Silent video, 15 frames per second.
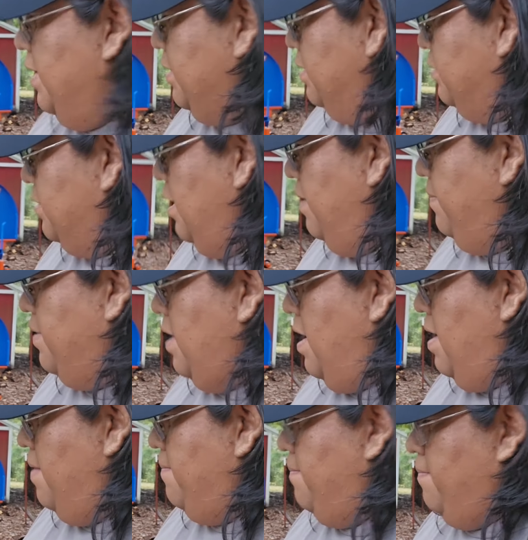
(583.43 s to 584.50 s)
the same
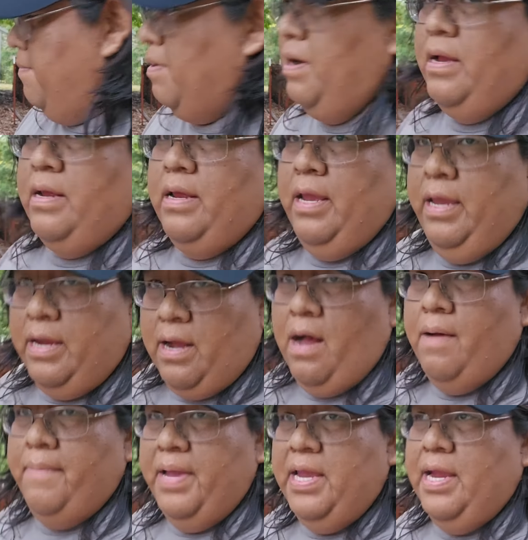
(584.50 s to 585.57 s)
time, well, he
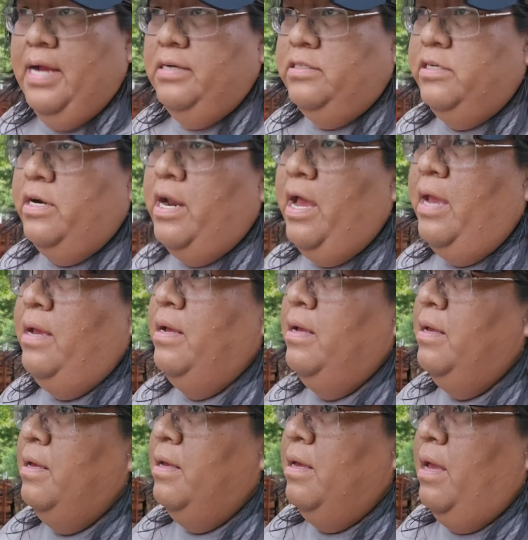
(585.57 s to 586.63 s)
called me yesterday,
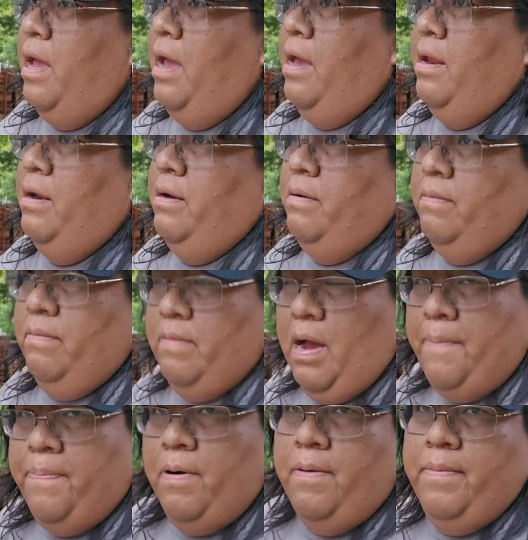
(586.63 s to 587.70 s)
and I
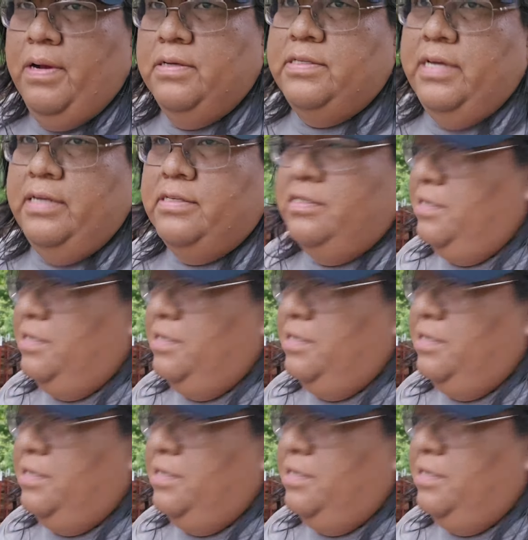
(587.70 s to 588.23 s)
pretty much said